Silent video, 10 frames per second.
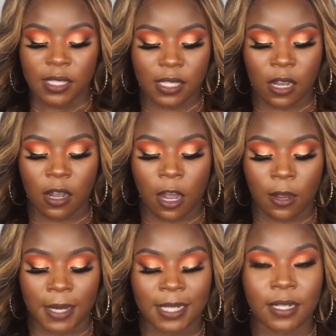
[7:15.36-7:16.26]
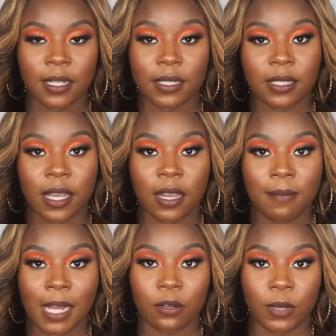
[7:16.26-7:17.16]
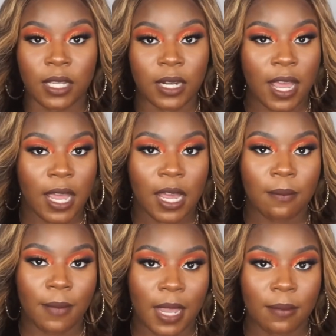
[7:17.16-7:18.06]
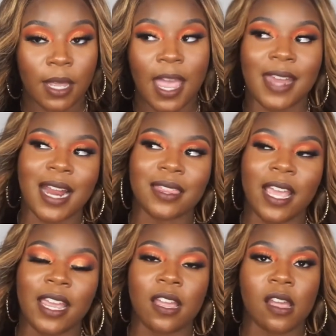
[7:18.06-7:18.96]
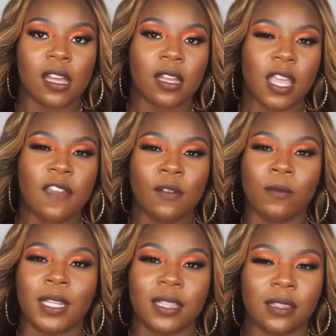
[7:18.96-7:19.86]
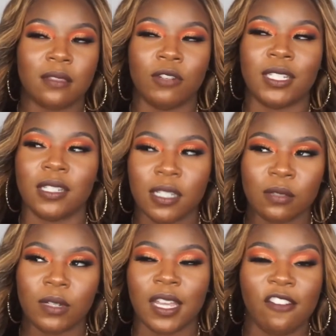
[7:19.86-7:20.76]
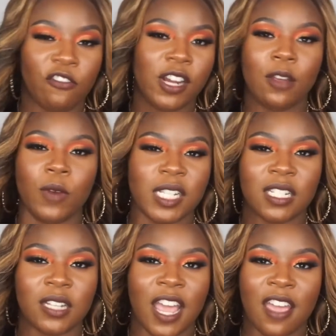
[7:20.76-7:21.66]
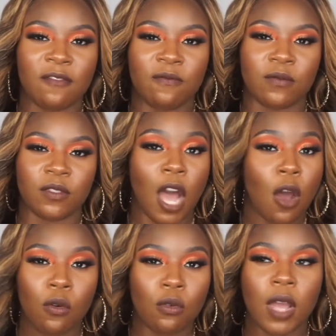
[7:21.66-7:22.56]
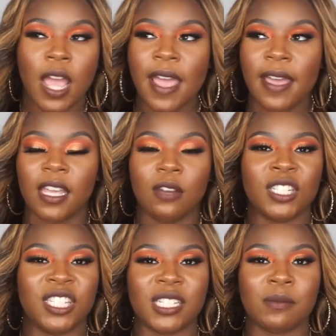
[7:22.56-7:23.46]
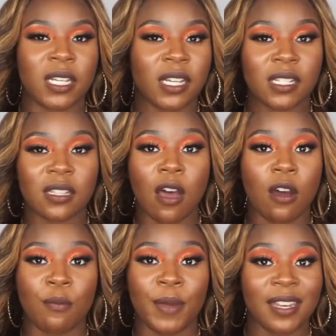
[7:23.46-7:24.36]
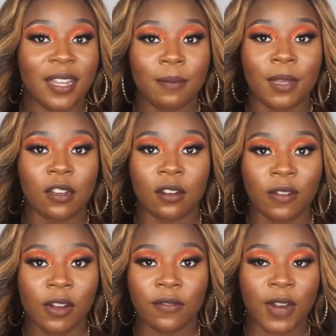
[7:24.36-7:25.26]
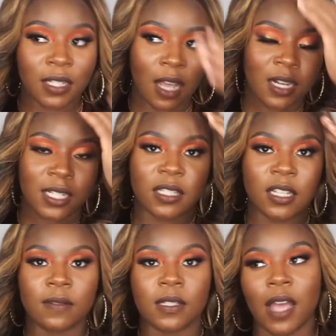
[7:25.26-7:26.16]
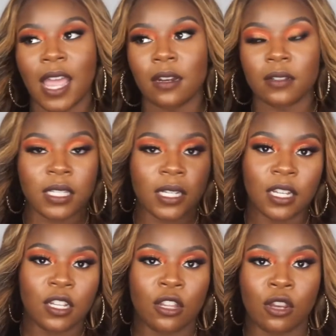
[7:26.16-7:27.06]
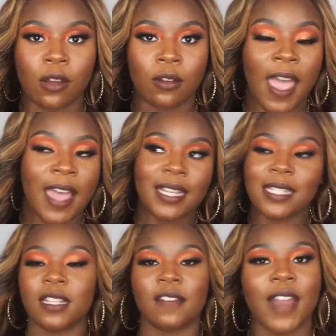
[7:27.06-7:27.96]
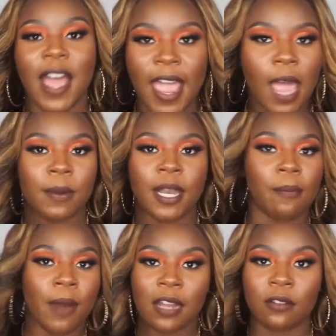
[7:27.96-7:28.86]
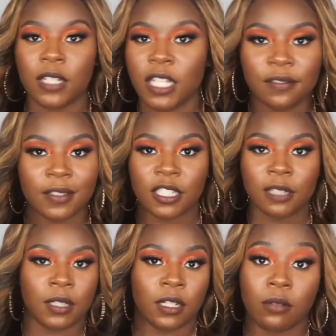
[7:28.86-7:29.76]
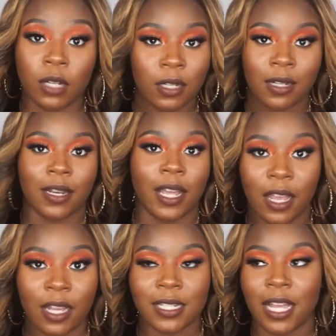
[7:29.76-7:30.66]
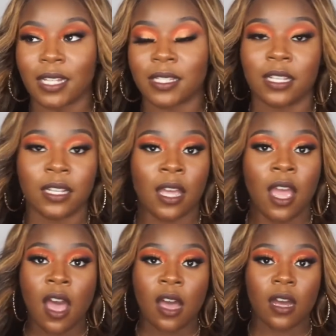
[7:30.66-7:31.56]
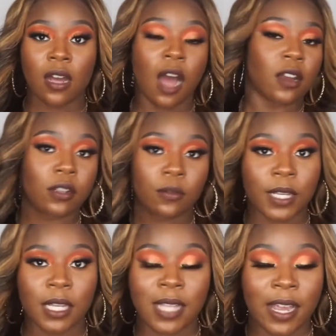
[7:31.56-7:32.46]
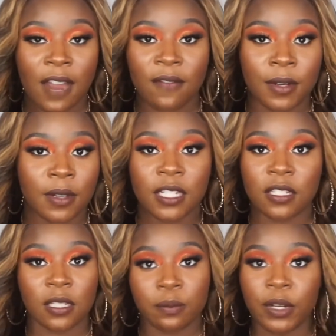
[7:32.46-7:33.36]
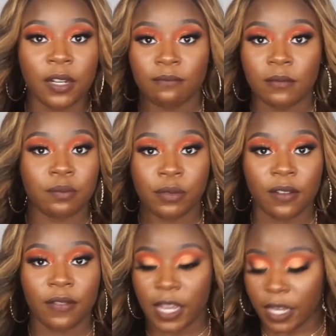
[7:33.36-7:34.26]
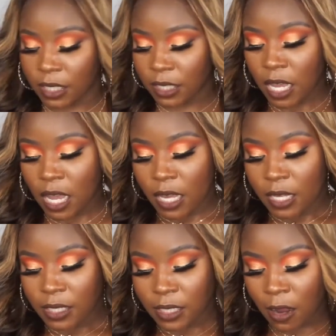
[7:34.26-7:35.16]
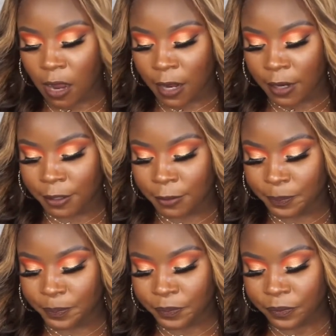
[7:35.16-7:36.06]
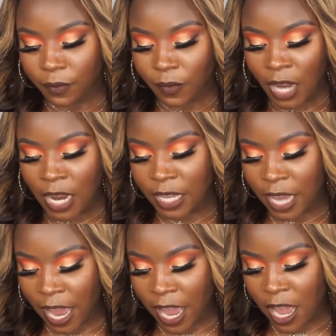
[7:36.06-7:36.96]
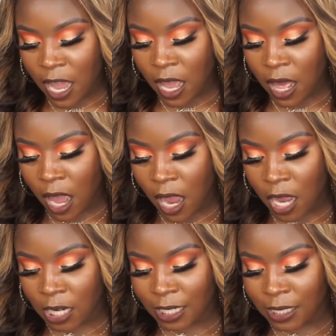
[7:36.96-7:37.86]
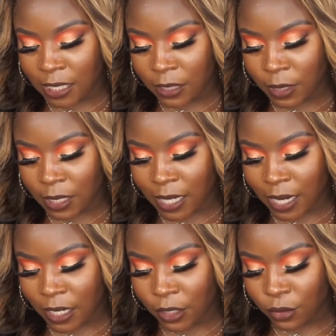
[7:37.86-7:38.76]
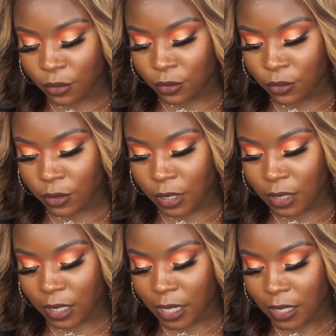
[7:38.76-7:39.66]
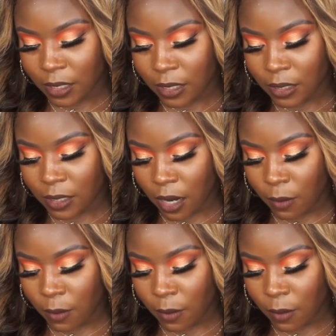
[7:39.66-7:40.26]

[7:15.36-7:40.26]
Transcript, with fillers: so um, it does take about a week and a half maybe. And I think even with with this one it really wasn't that long it was just because the whole pandemic the coronavirus all this stuff so I ain't no telling you know had this stuff not happened they probably would even shipped it quicker than that because like i said all the other ways i got from them is, it's pretty it's pretty fast so um yeah uh let's see what else i gotta do what else i gotta talk